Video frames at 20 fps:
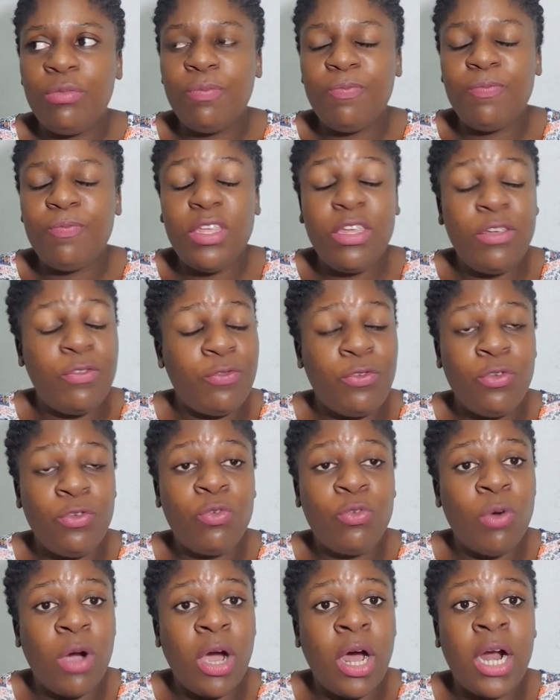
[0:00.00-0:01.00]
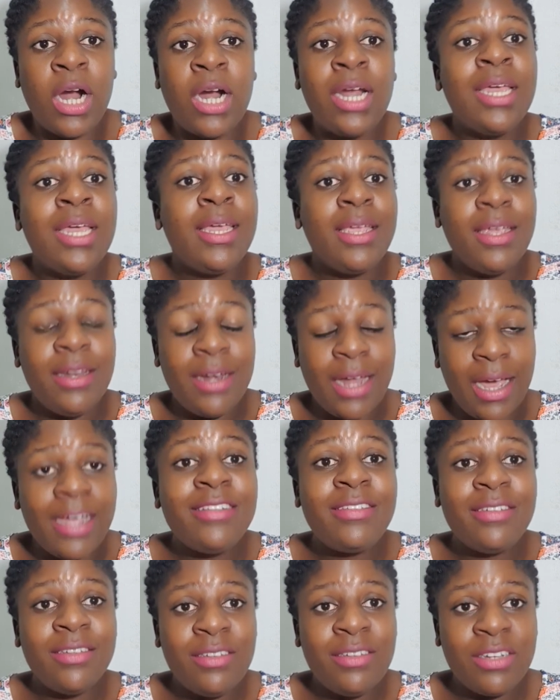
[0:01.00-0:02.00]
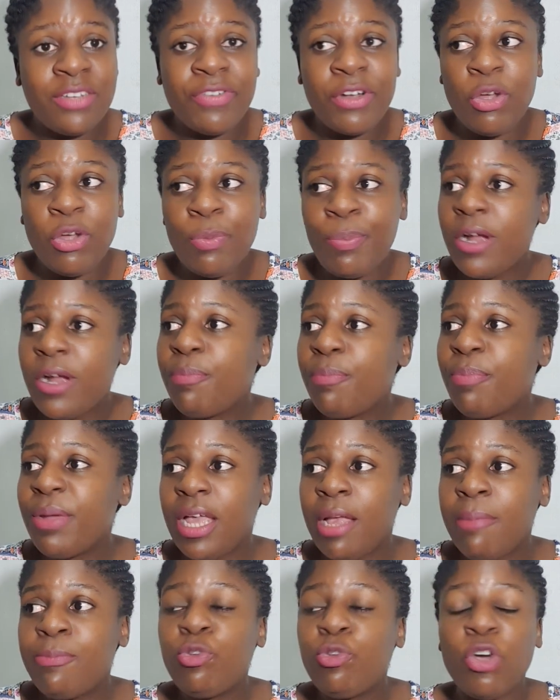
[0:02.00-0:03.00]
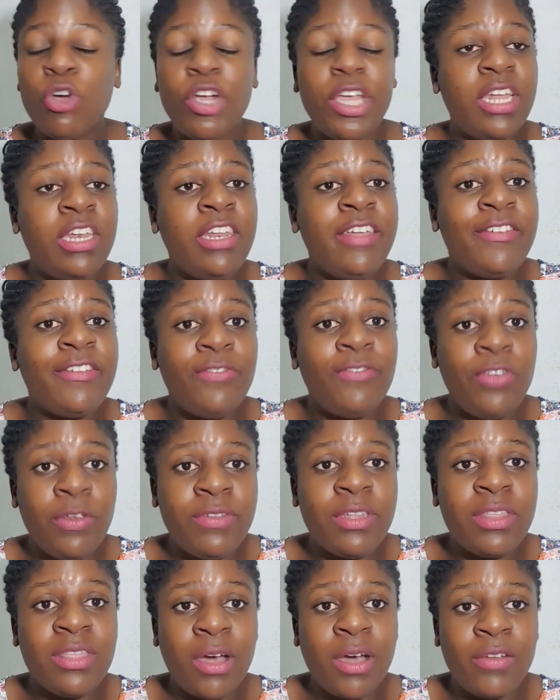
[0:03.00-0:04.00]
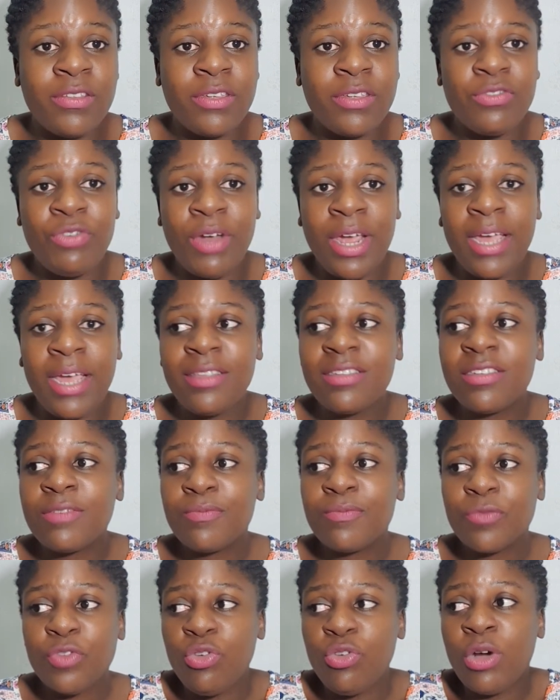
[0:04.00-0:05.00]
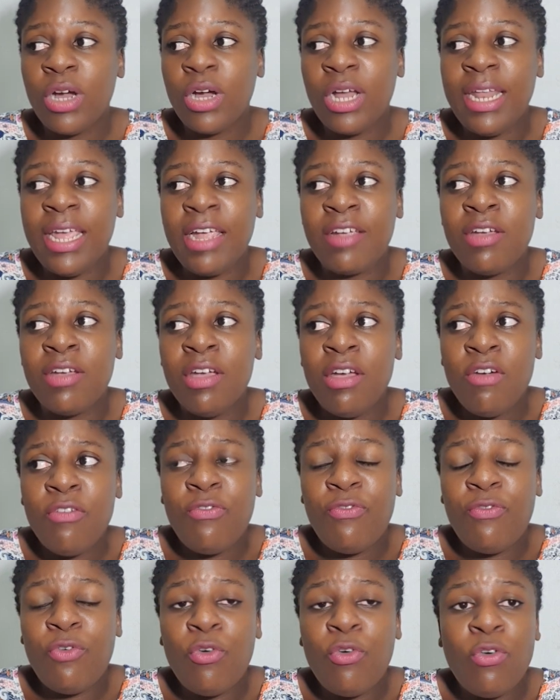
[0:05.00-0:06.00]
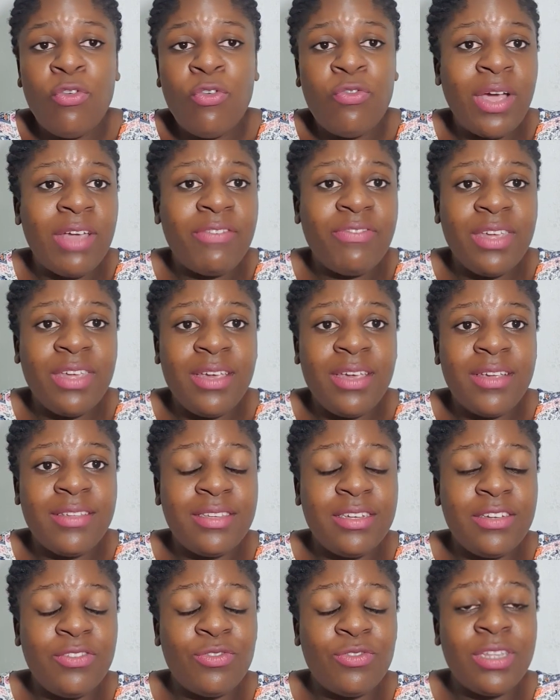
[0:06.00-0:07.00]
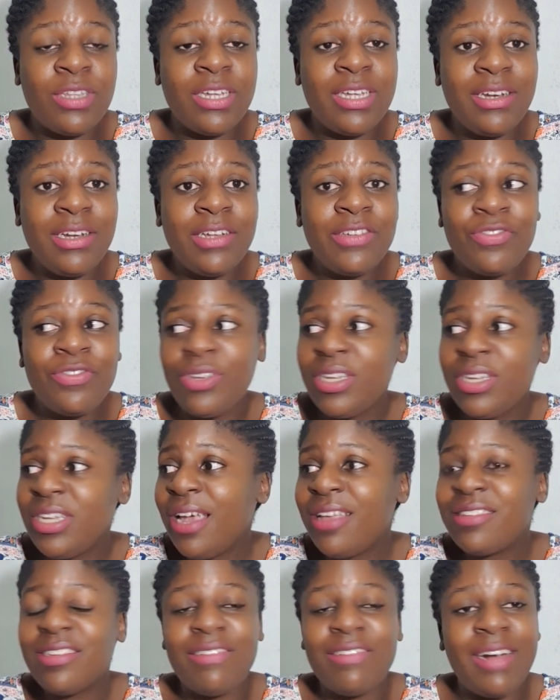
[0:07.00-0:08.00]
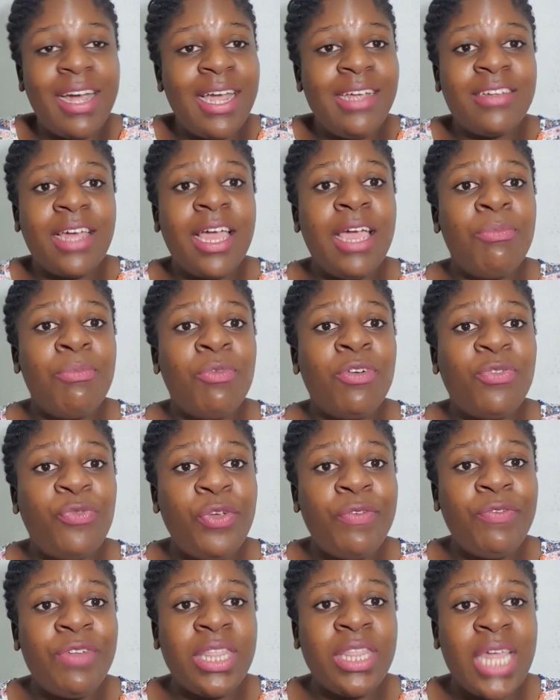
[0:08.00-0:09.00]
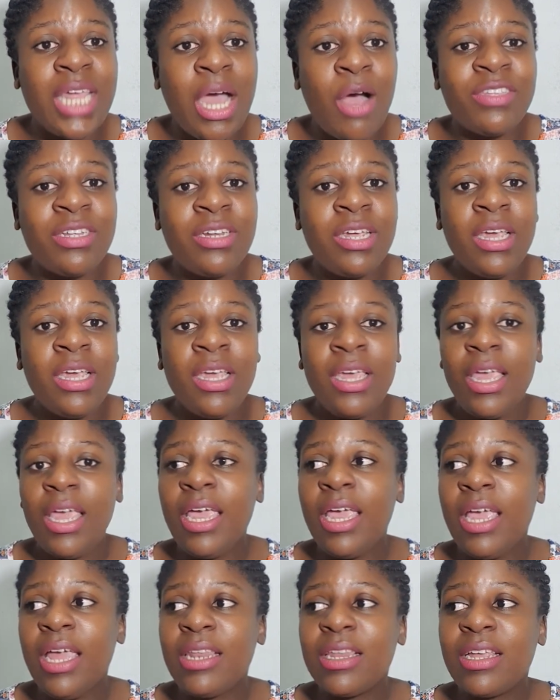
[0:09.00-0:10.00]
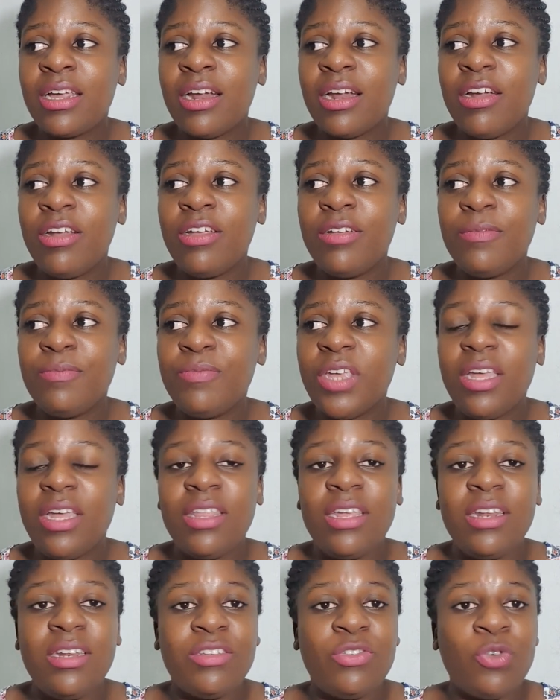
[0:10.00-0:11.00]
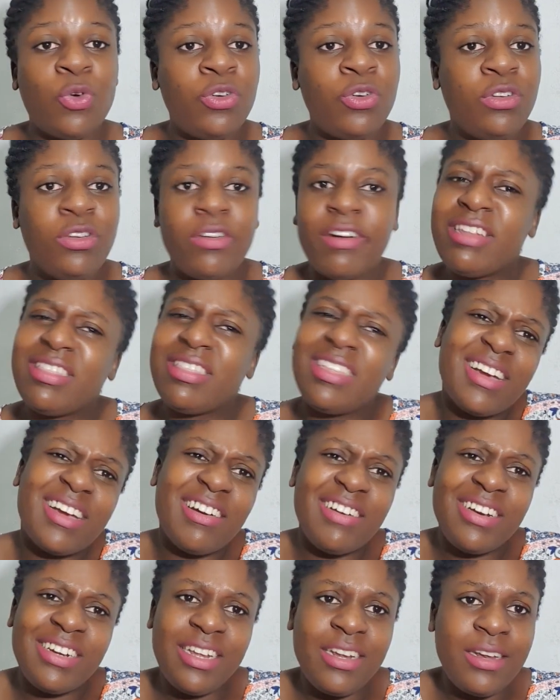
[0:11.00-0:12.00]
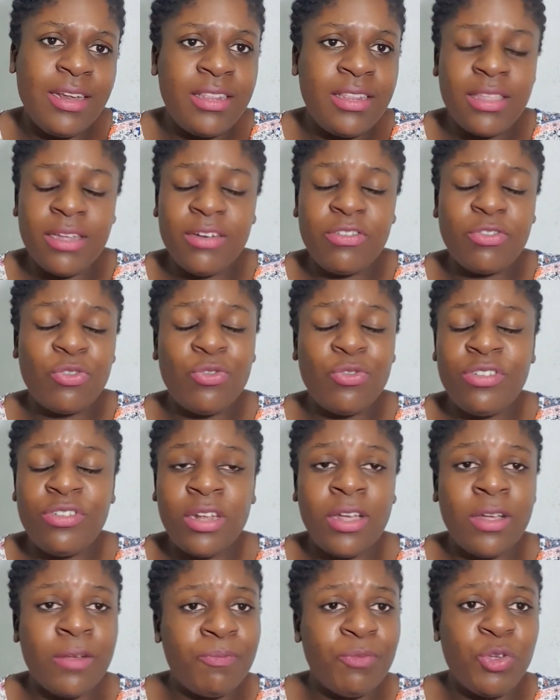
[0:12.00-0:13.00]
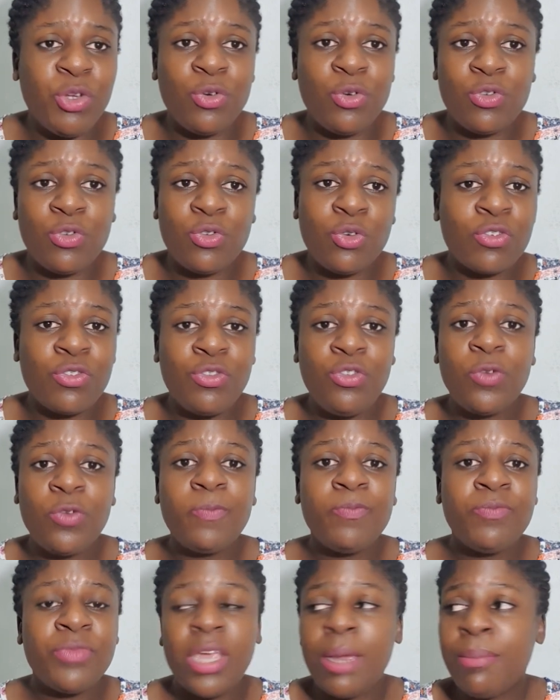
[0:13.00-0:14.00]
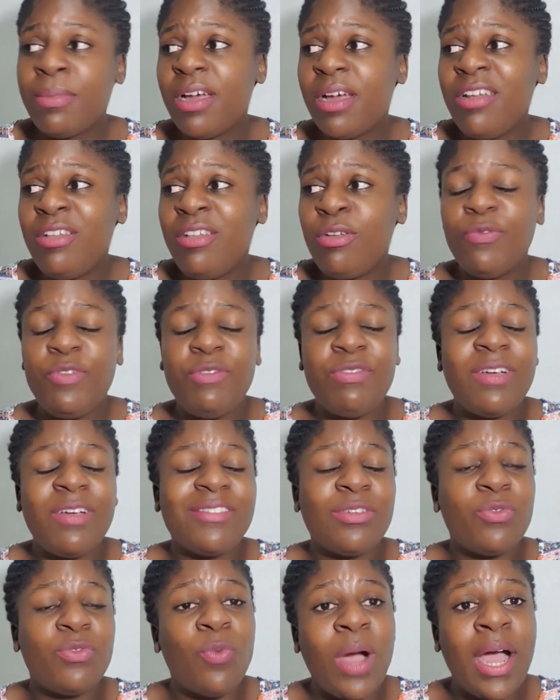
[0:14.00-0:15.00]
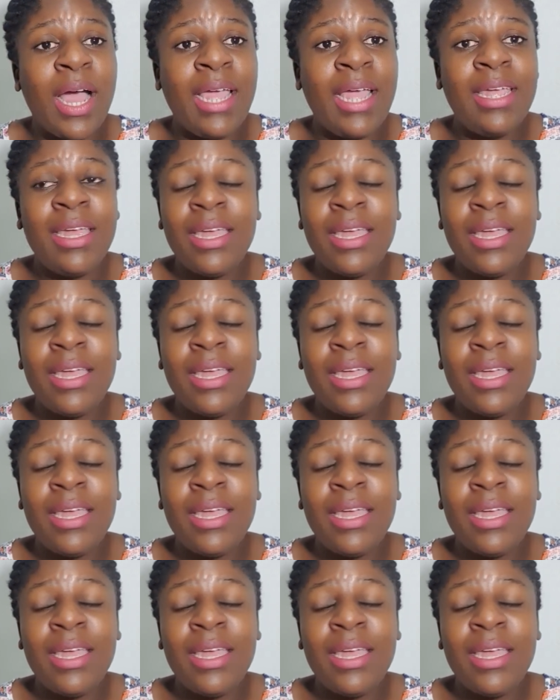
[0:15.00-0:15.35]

if you are an IT developer, perhaps you're earning 50,000 rands. You are like 4 or 5 years into the industry. Yes, right. I'm on 50,000. And then don't write the currently. Let the recruiter talk to you. I'm currently on 50,000. Why?